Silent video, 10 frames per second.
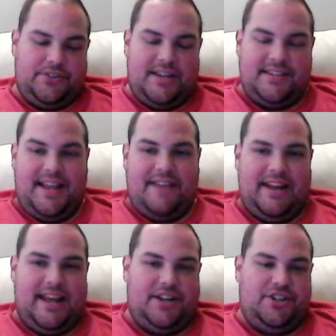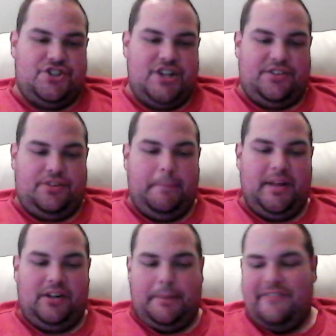So since they haven't had a chance to
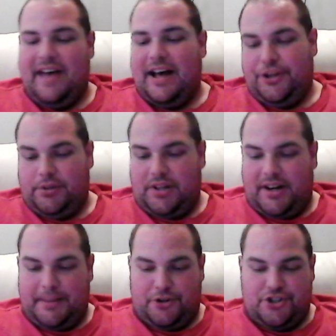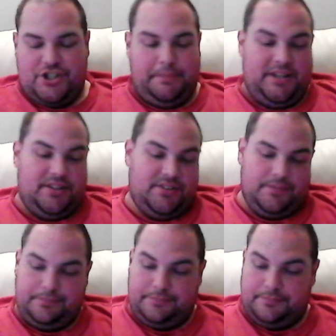build up value, a lot of them are
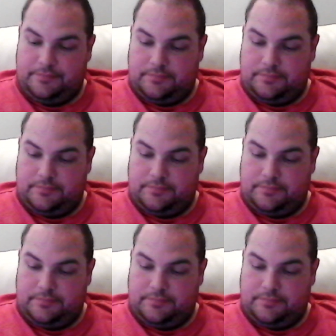cheapies.